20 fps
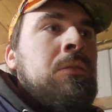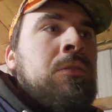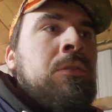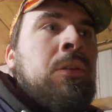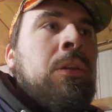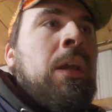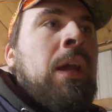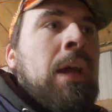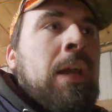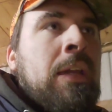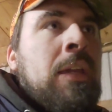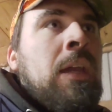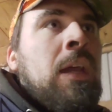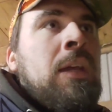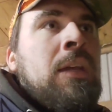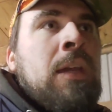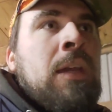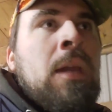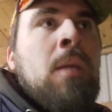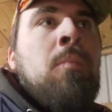yeah, I
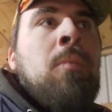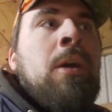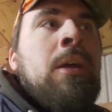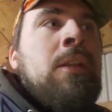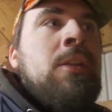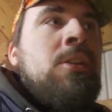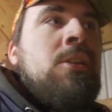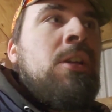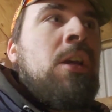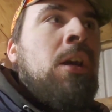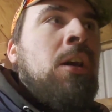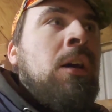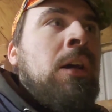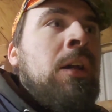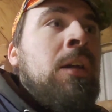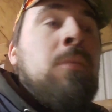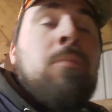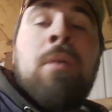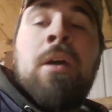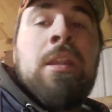can't buy the shell. I
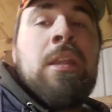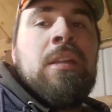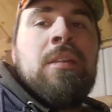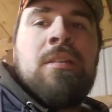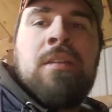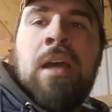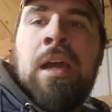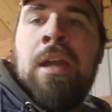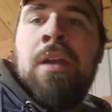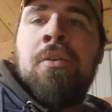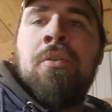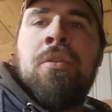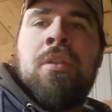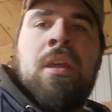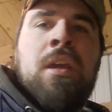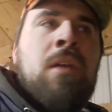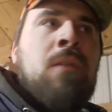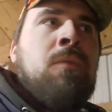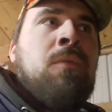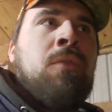can buy the entire
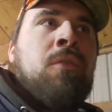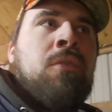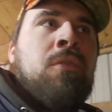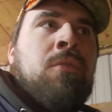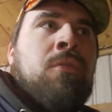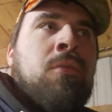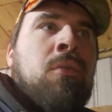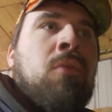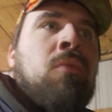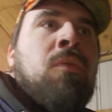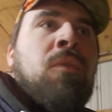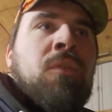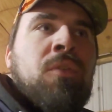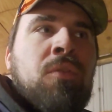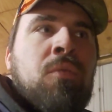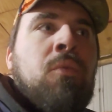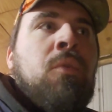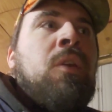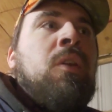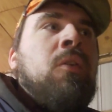thing for
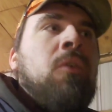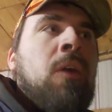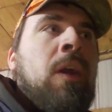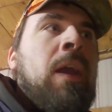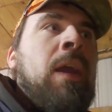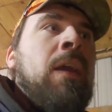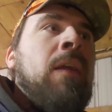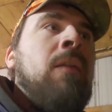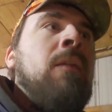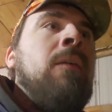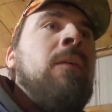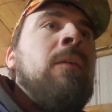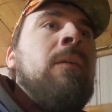$3,000.